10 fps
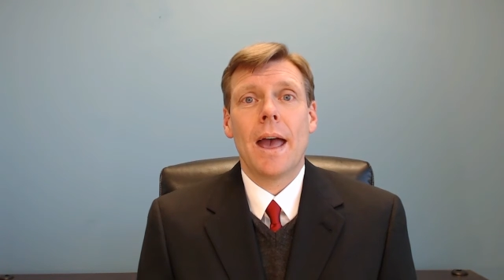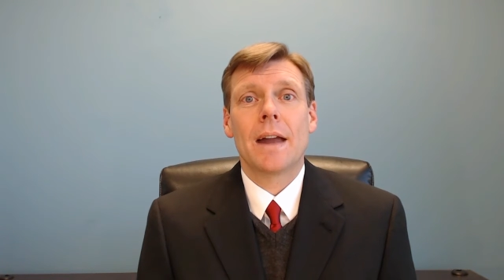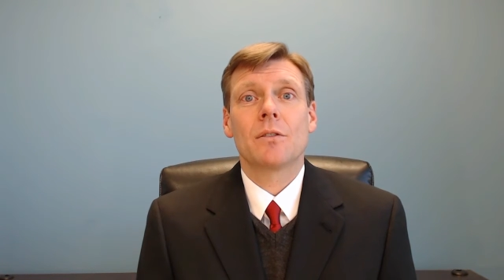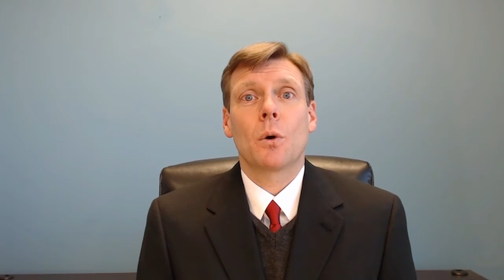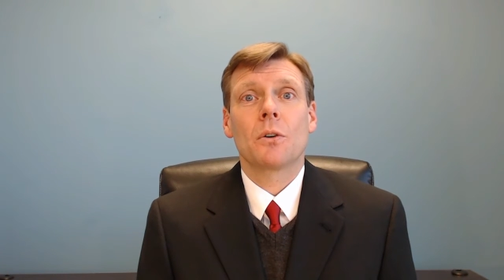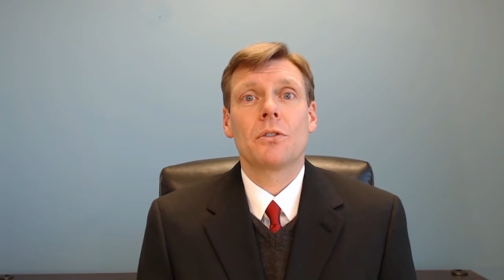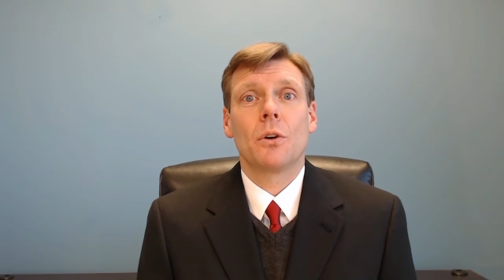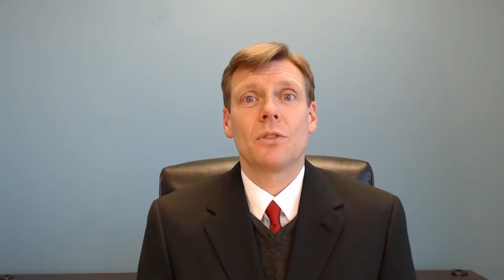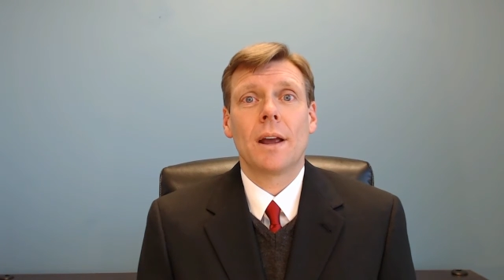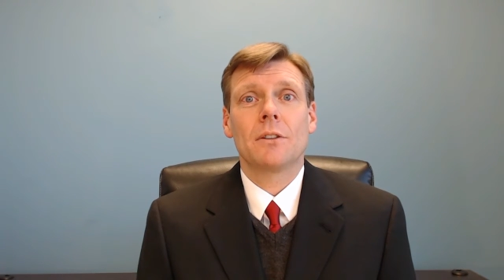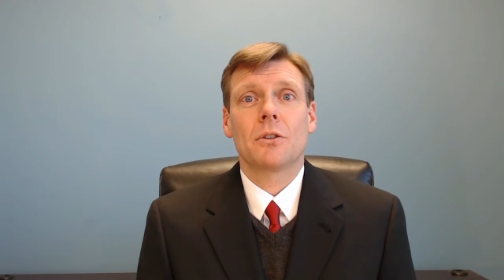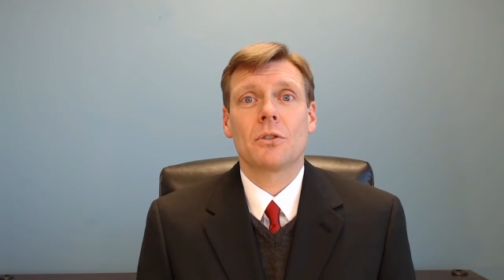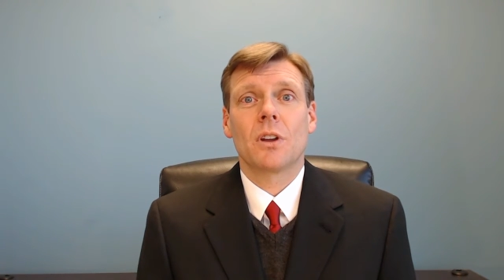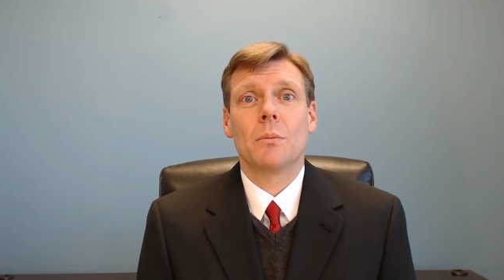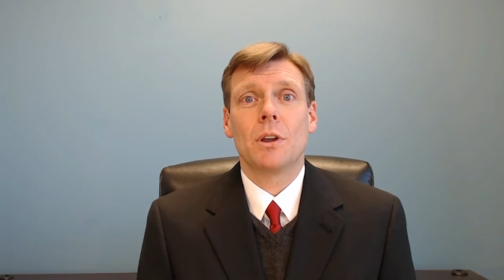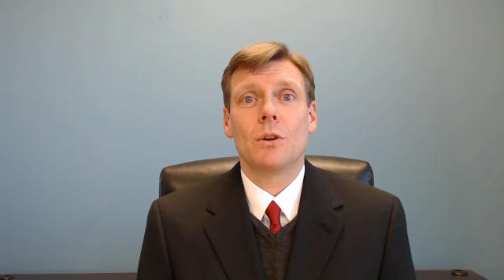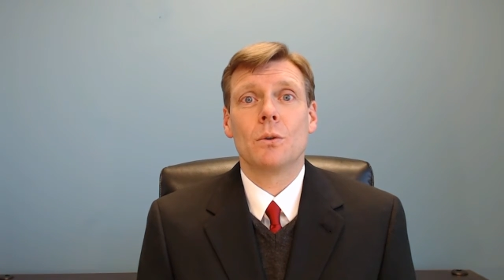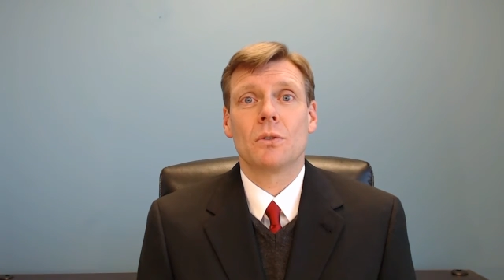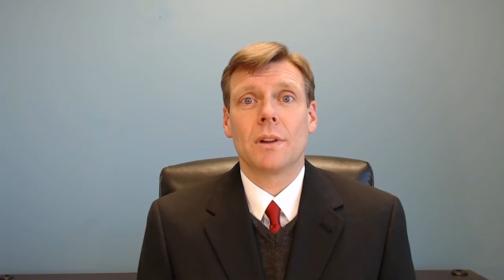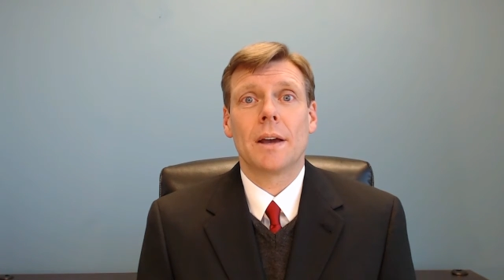And of course, those answers can be
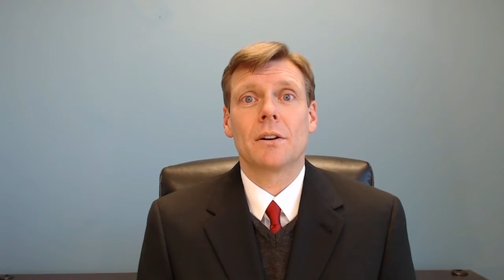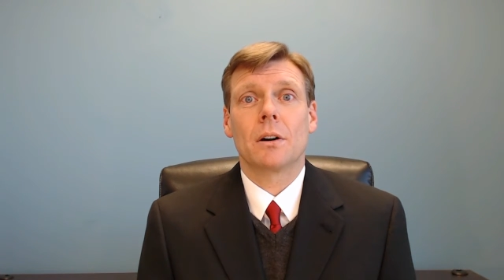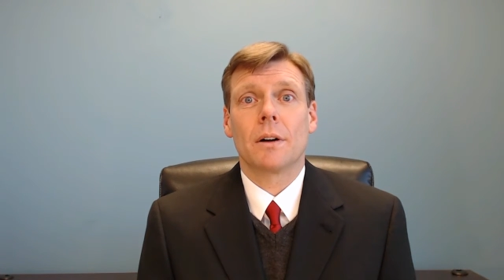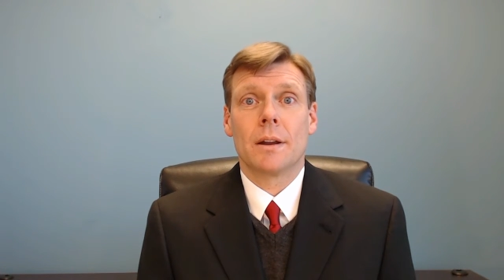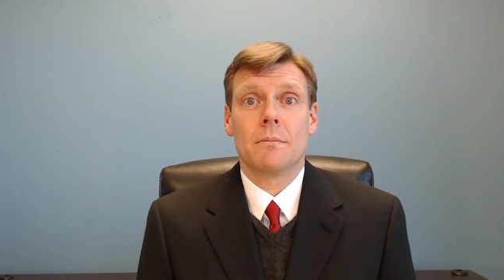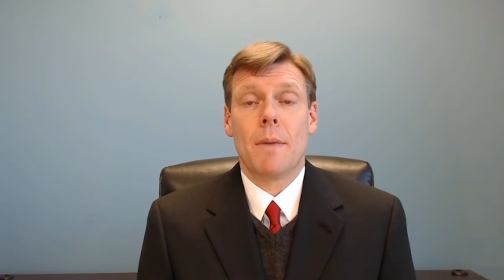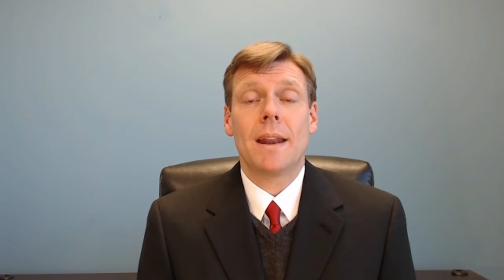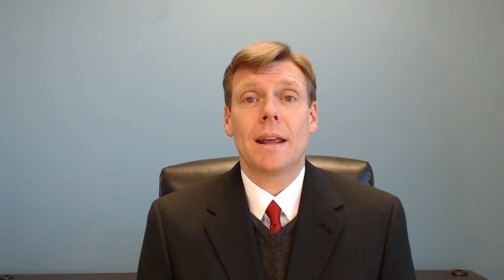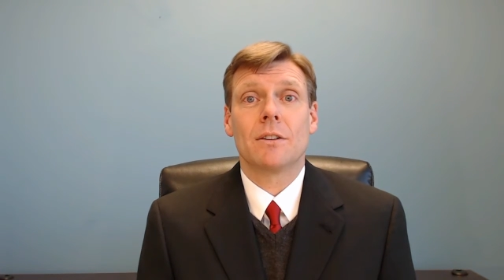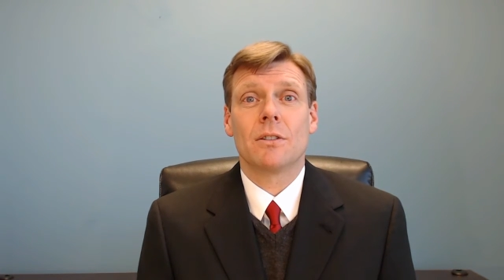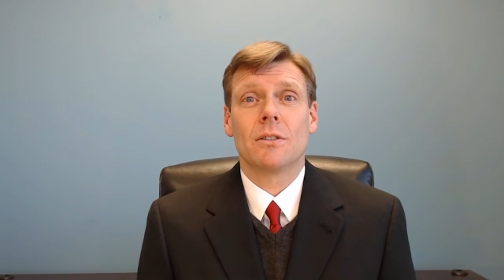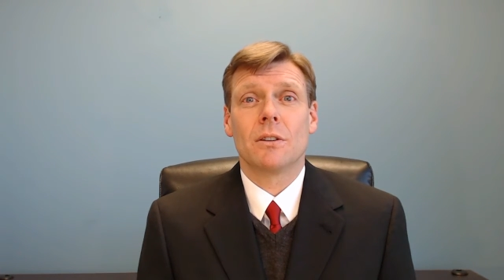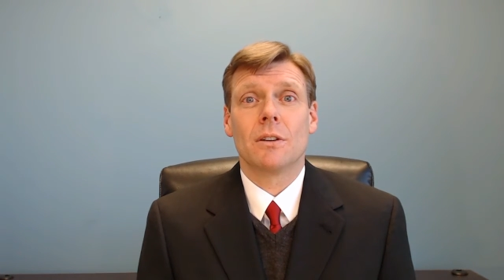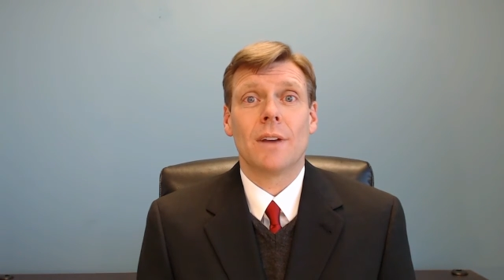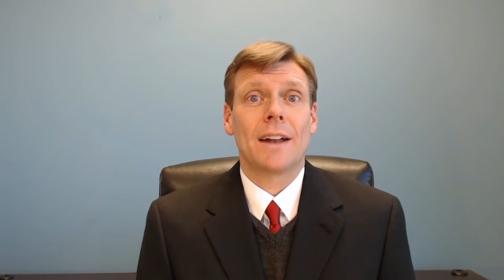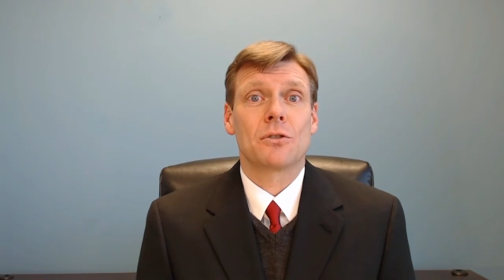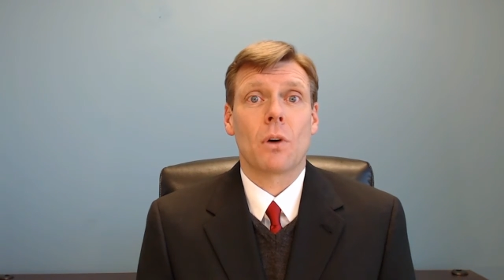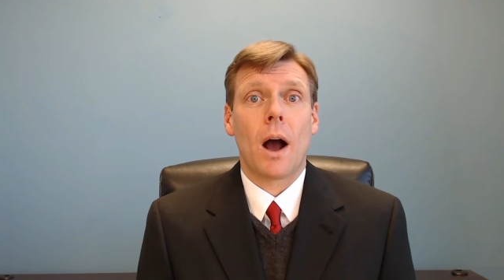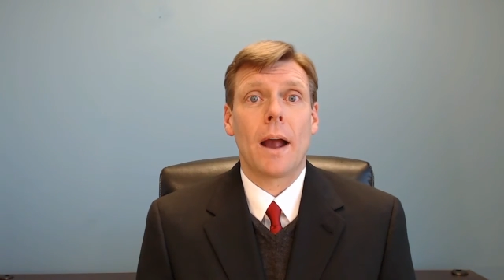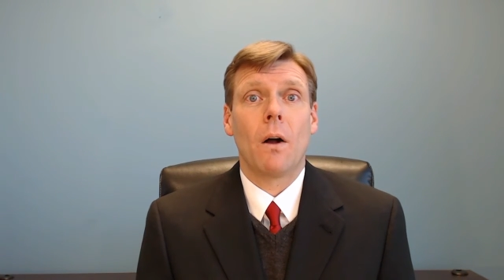used later in many instances at
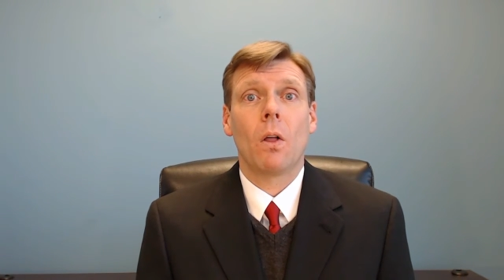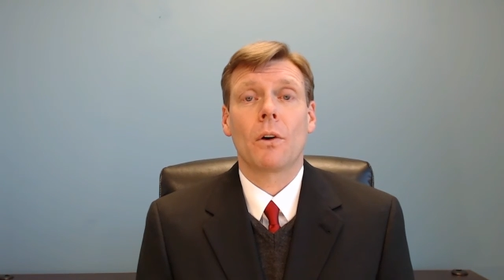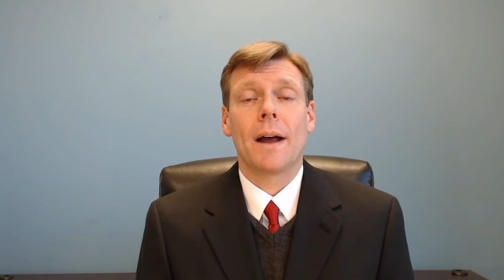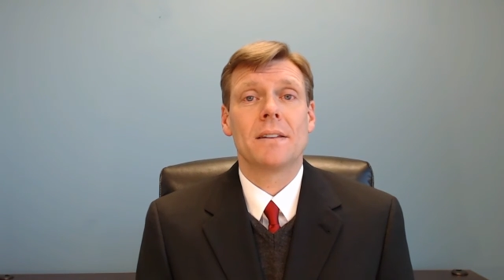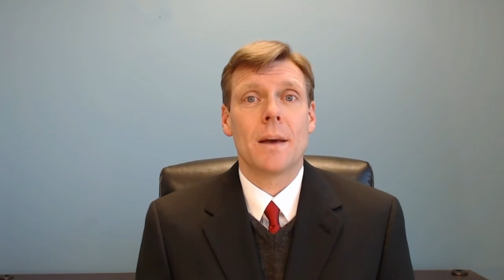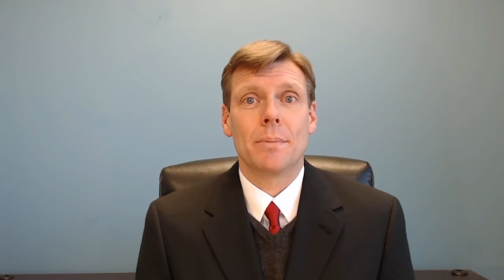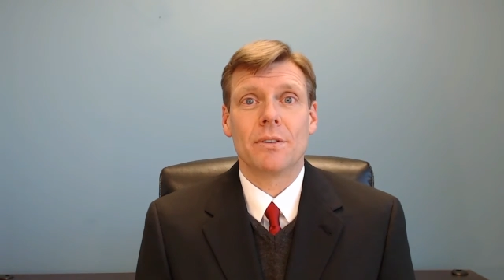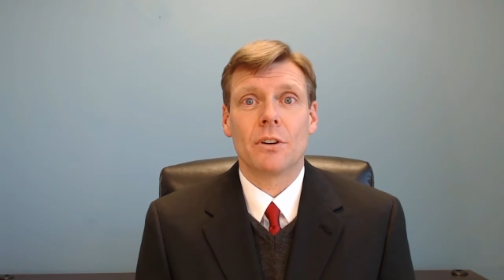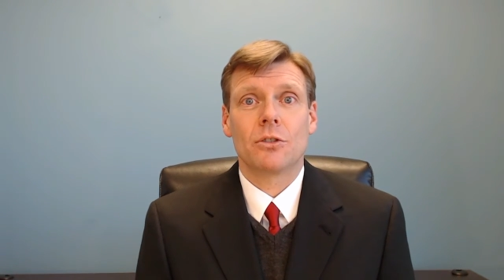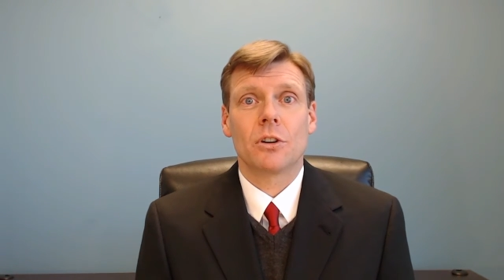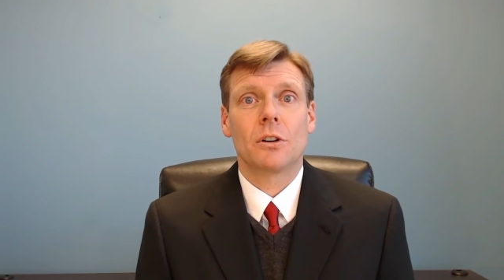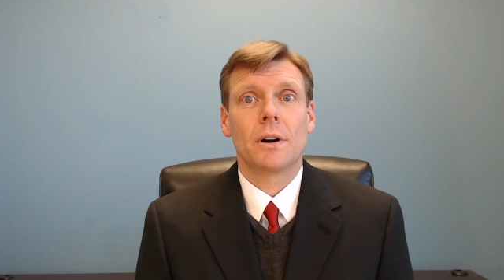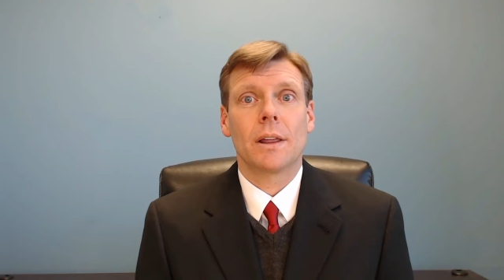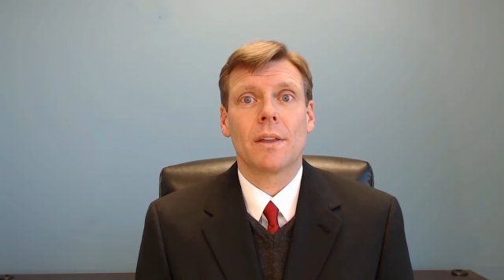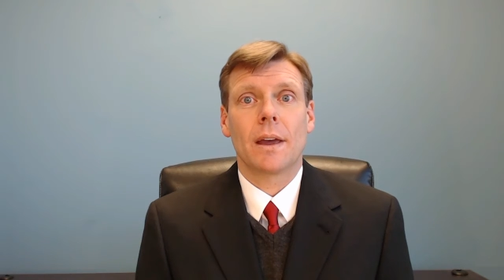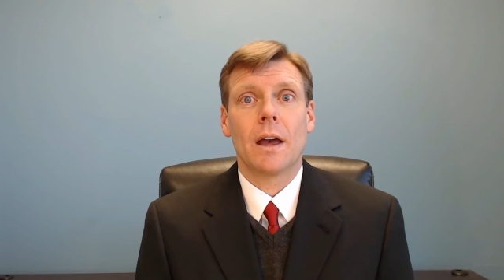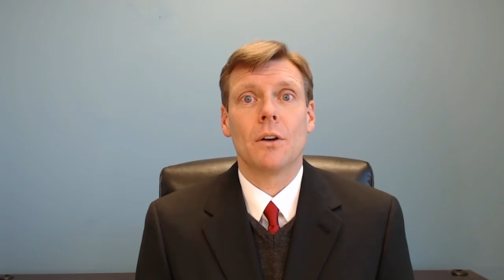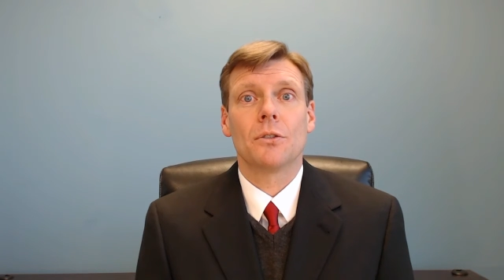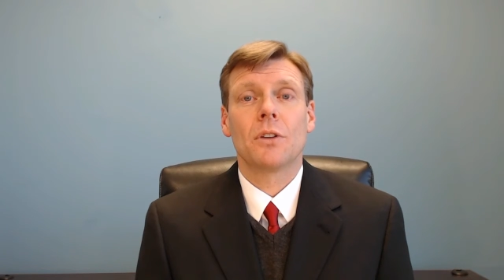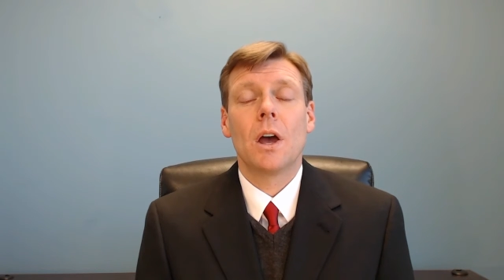trial or at deposition or anything
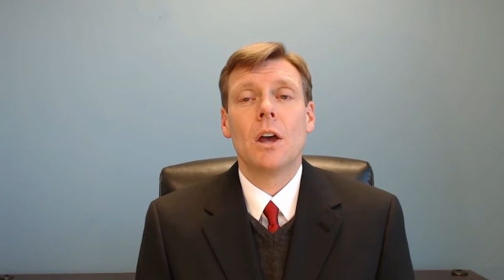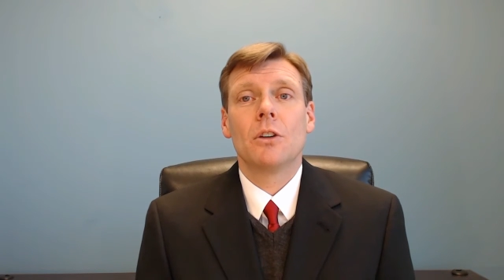else.